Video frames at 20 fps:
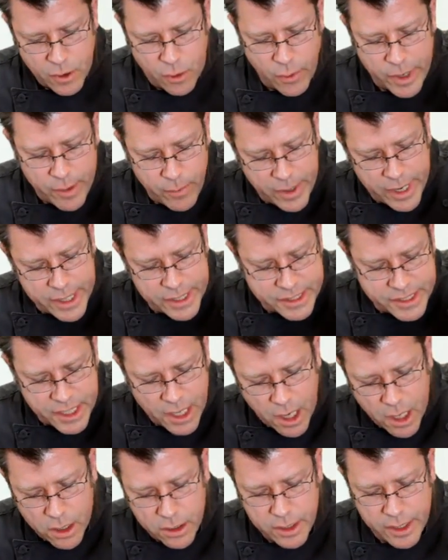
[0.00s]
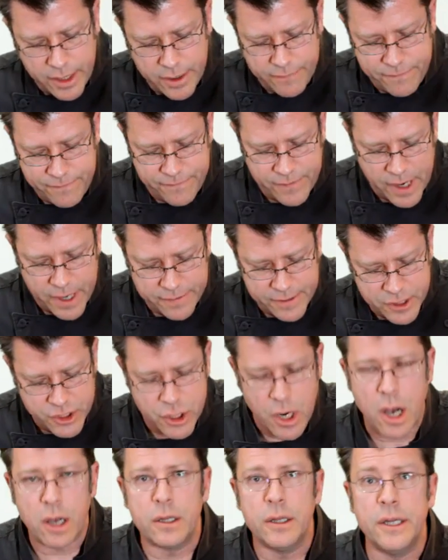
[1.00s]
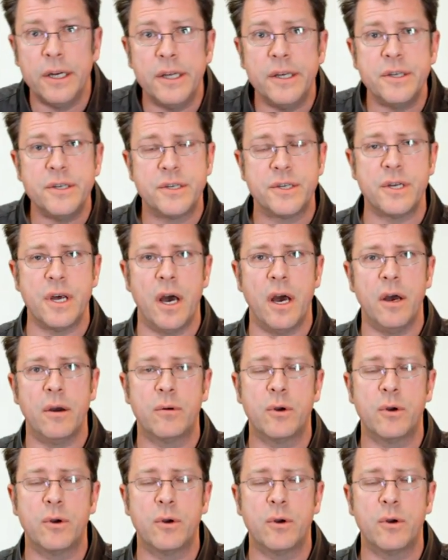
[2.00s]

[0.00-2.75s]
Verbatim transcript: Great way to tell if the chocolate is